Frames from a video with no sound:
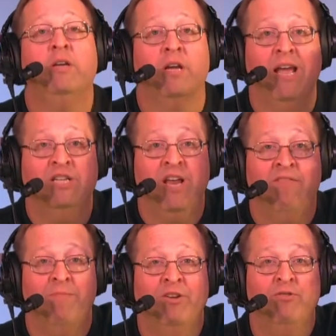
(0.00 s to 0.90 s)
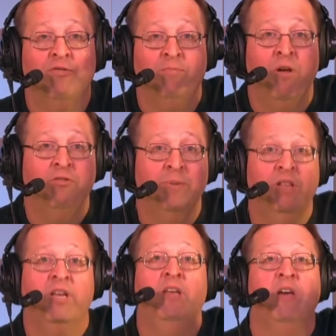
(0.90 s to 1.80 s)
connection, affirmation,
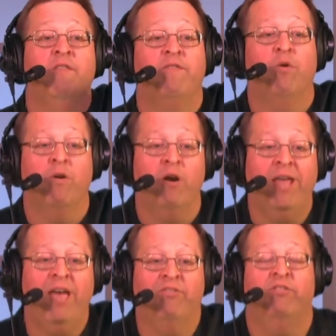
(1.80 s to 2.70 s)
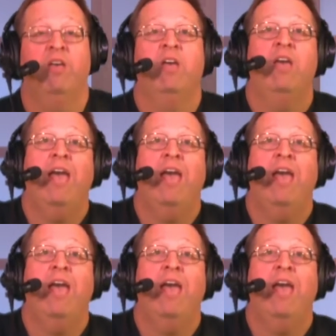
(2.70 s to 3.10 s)
responsibility, for our guests.